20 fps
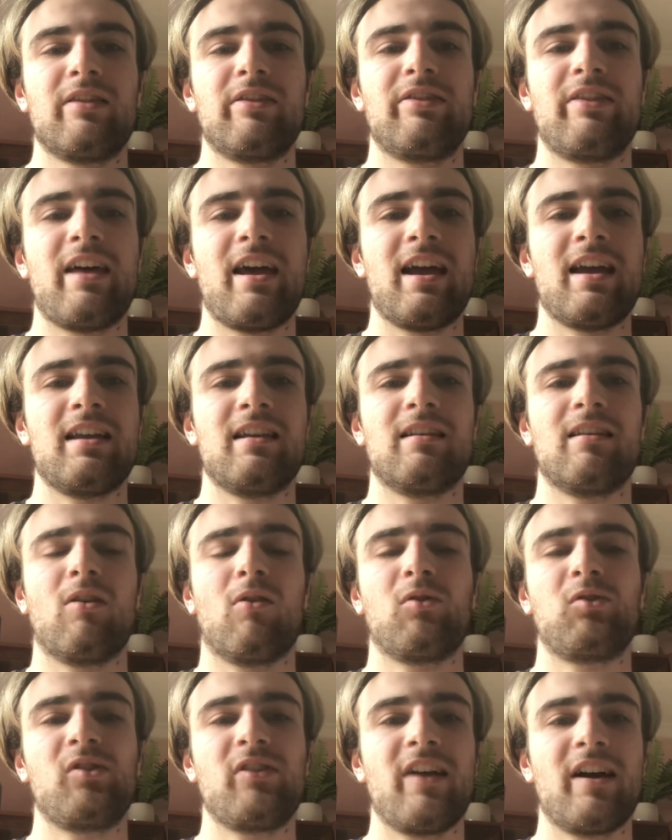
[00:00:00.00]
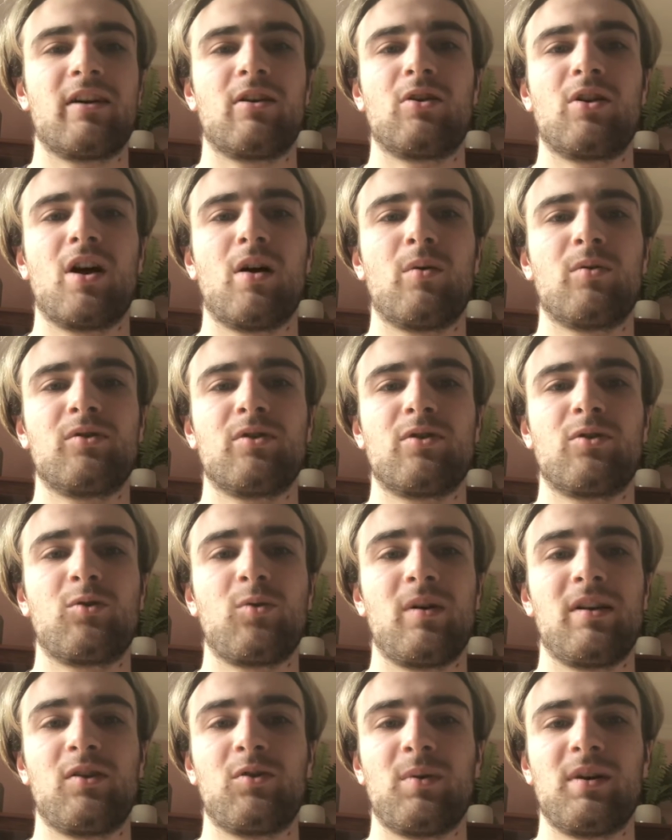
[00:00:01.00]
then obviously that could go onto the
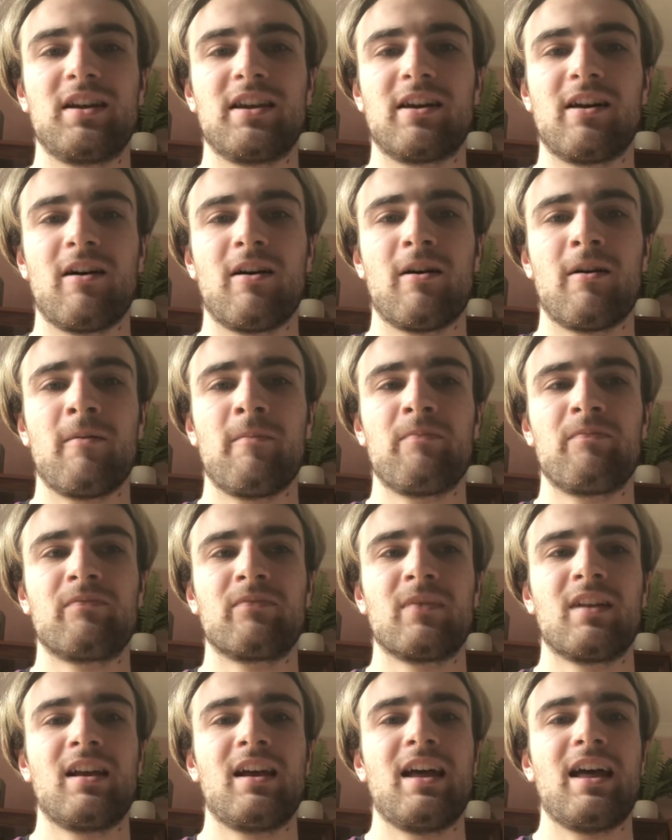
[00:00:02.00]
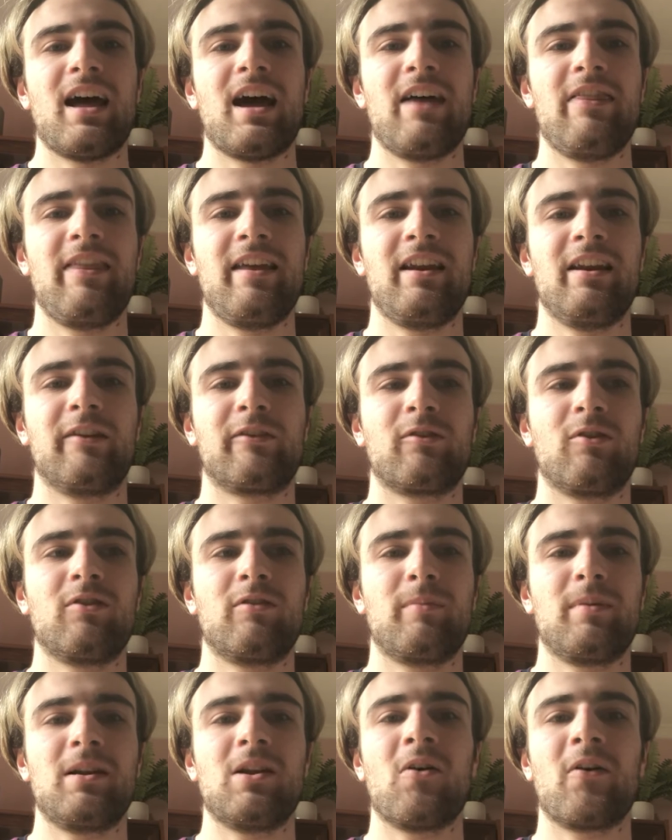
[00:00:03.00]
2020 car, and then it's going to
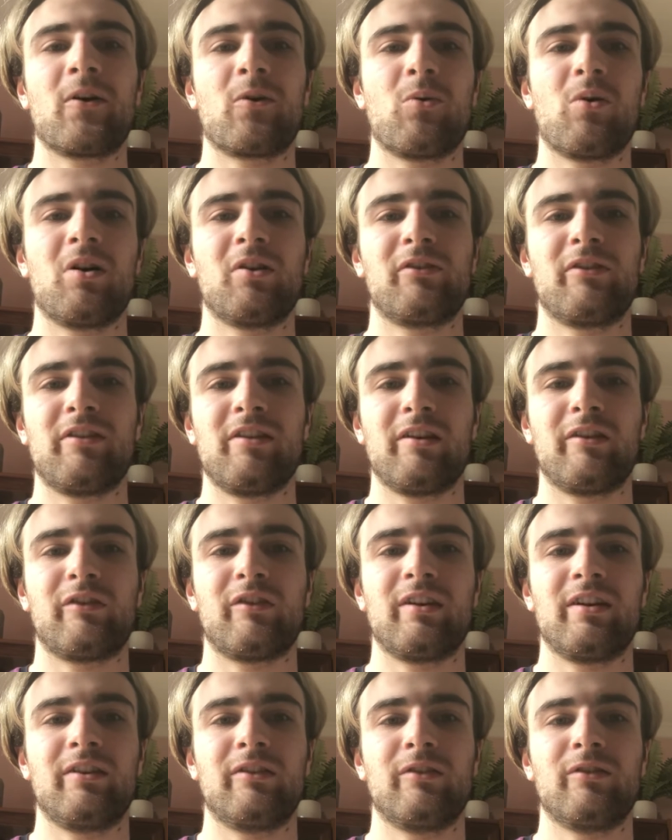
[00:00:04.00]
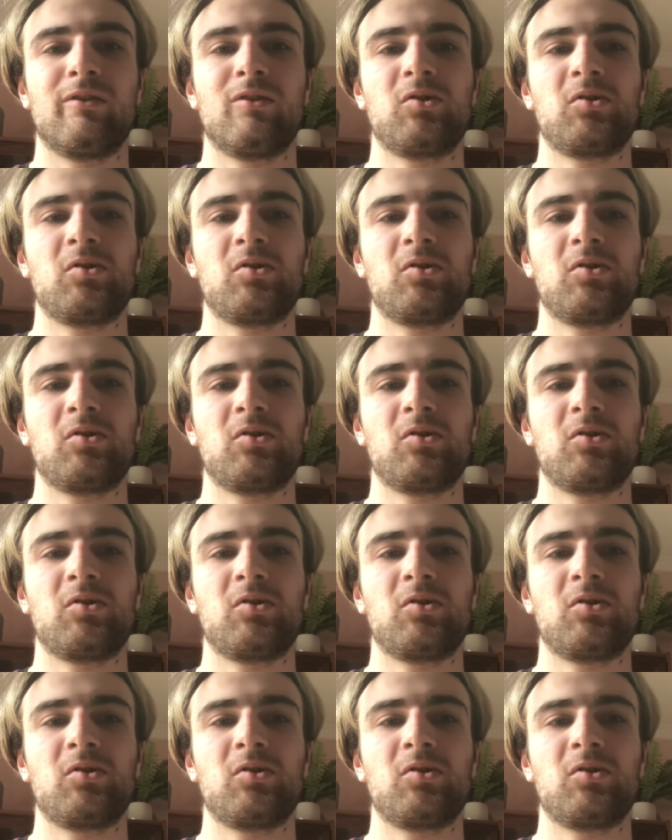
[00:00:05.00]
be likewise for this season.